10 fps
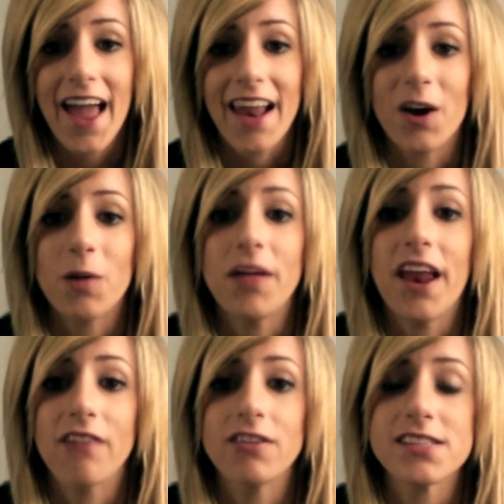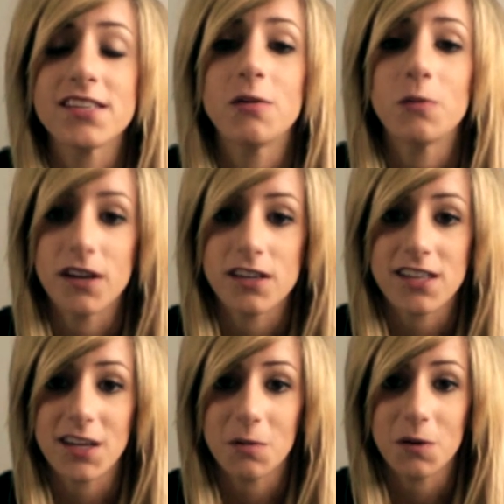and I hope that every single
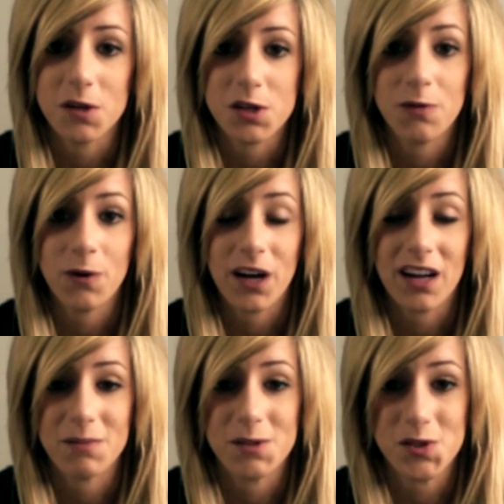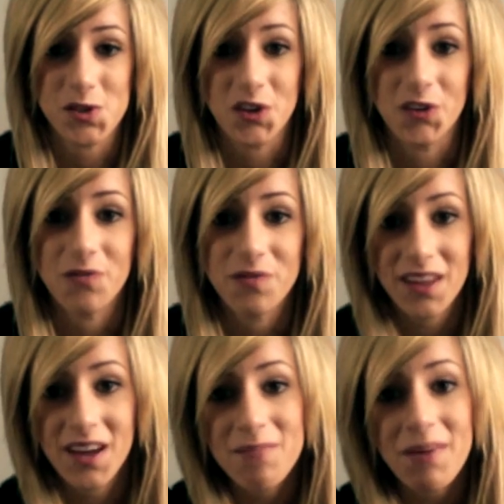wish that you wished for comes true. Bye,